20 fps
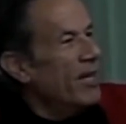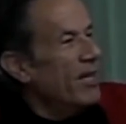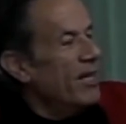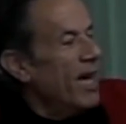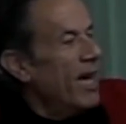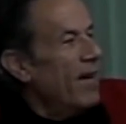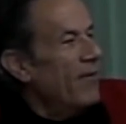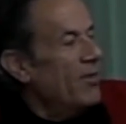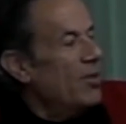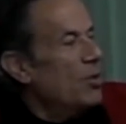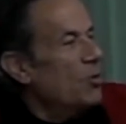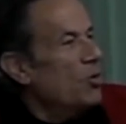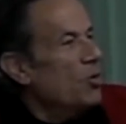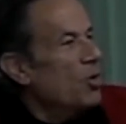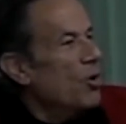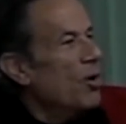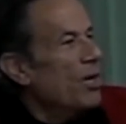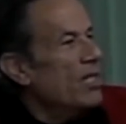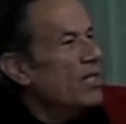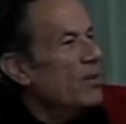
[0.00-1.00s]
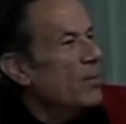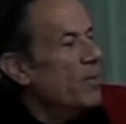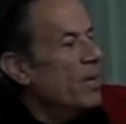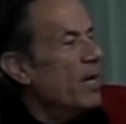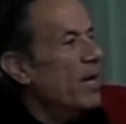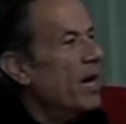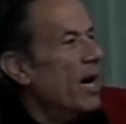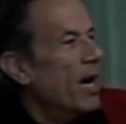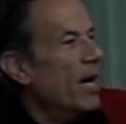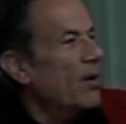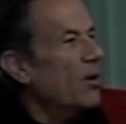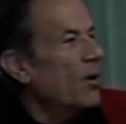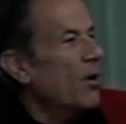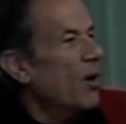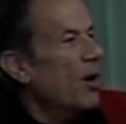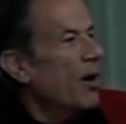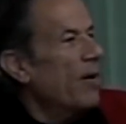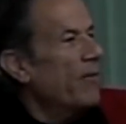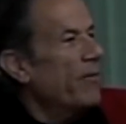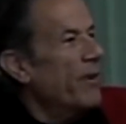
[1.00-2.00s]
They have no choice of being on
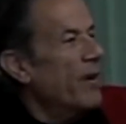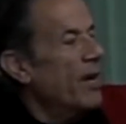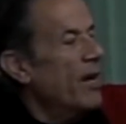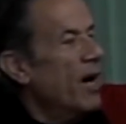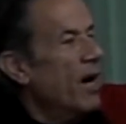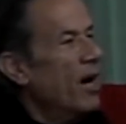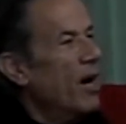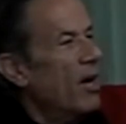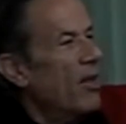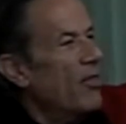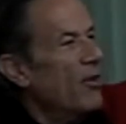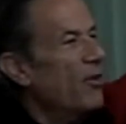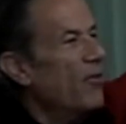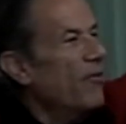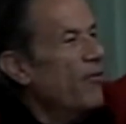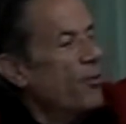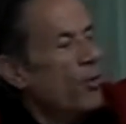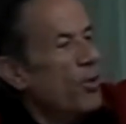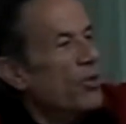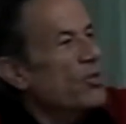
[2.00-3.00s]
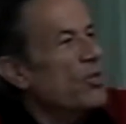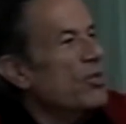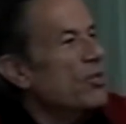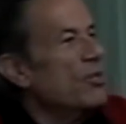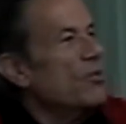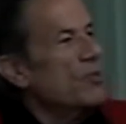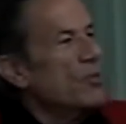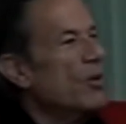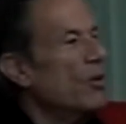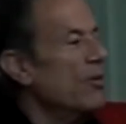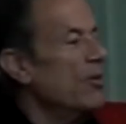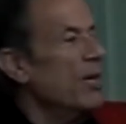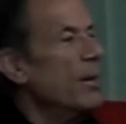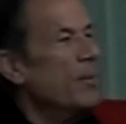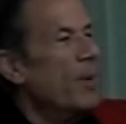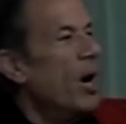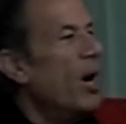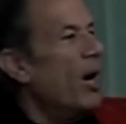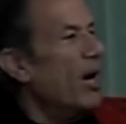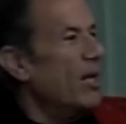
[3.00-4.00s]
or off. Other forces turn
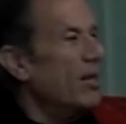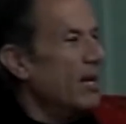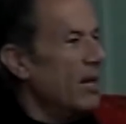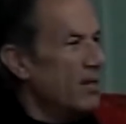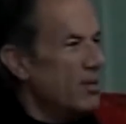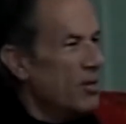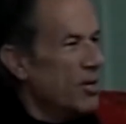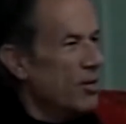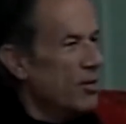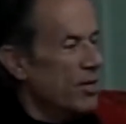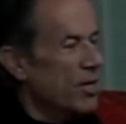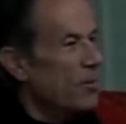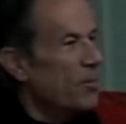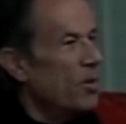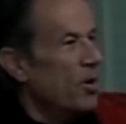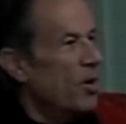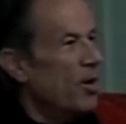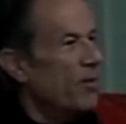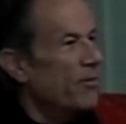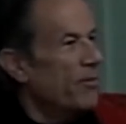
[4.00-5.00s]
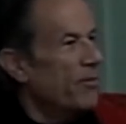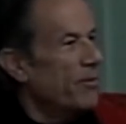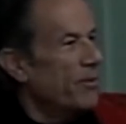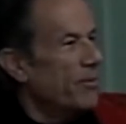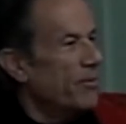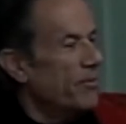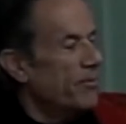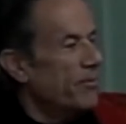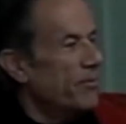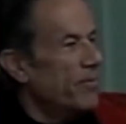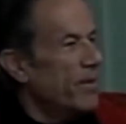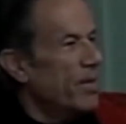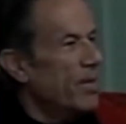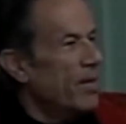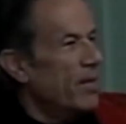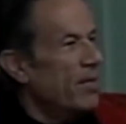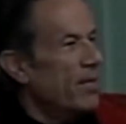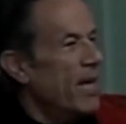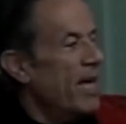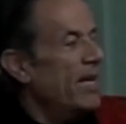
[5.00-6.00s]
them on and turn them off.
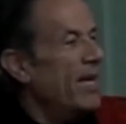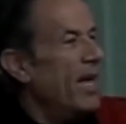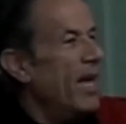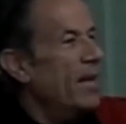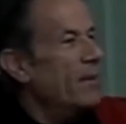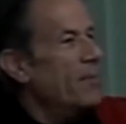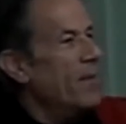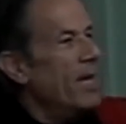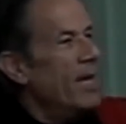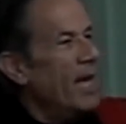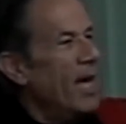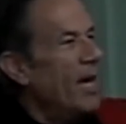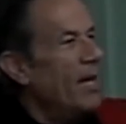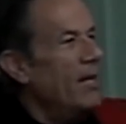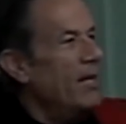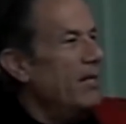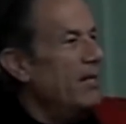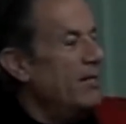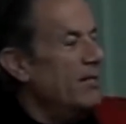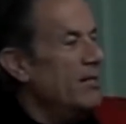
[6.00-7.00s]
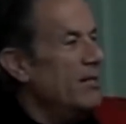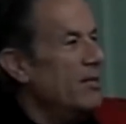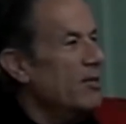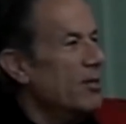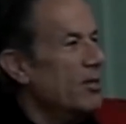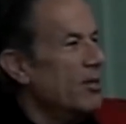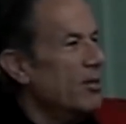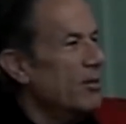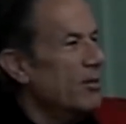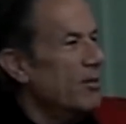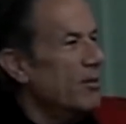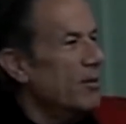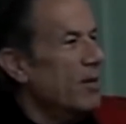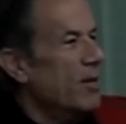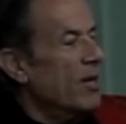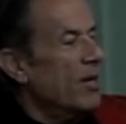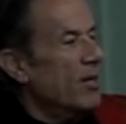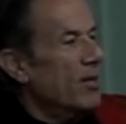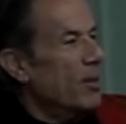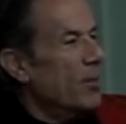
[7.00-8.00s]
They can't make any decision.
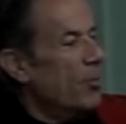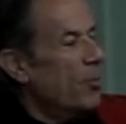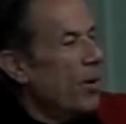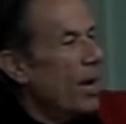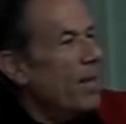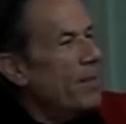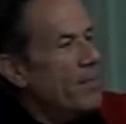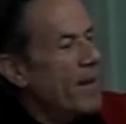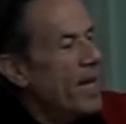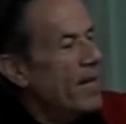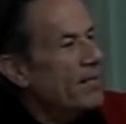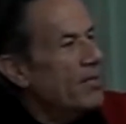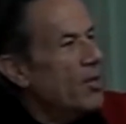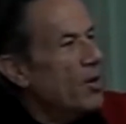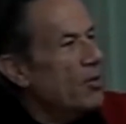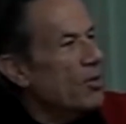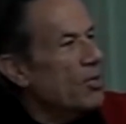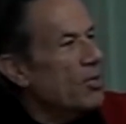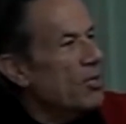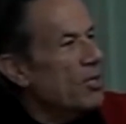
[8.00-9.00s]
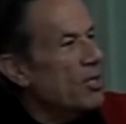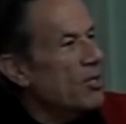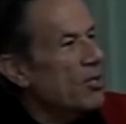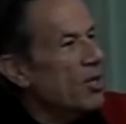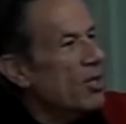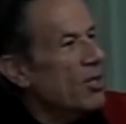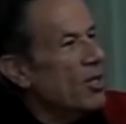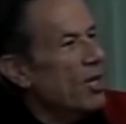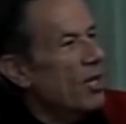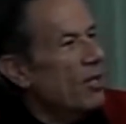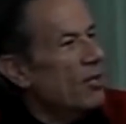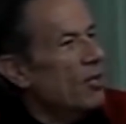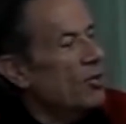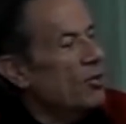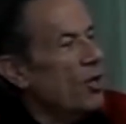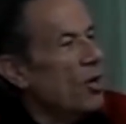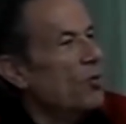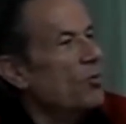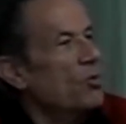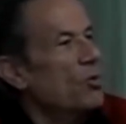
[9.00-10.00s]
The bread makes no decision, the
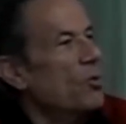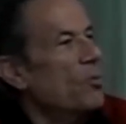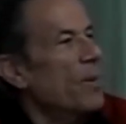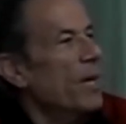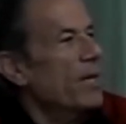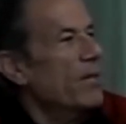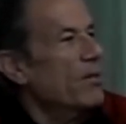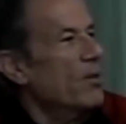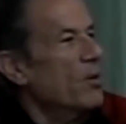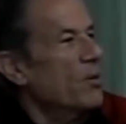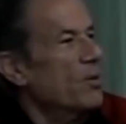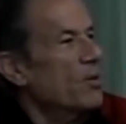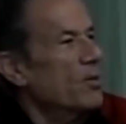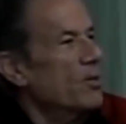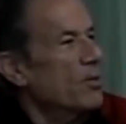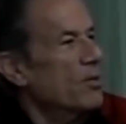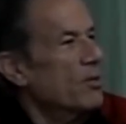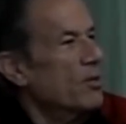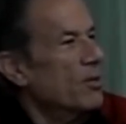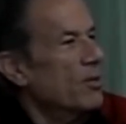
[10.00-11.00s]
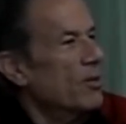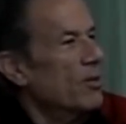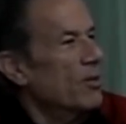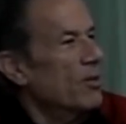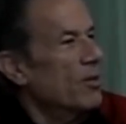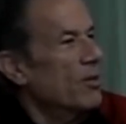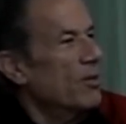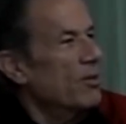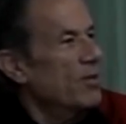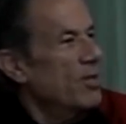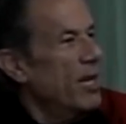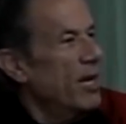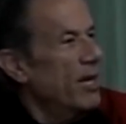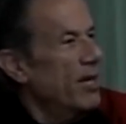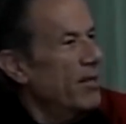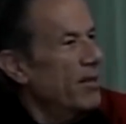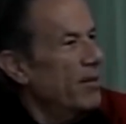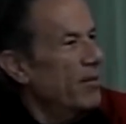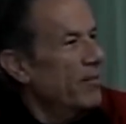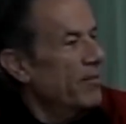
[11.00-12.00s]
toaster makes no decision. You
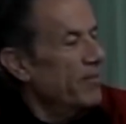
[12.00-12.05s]
understand?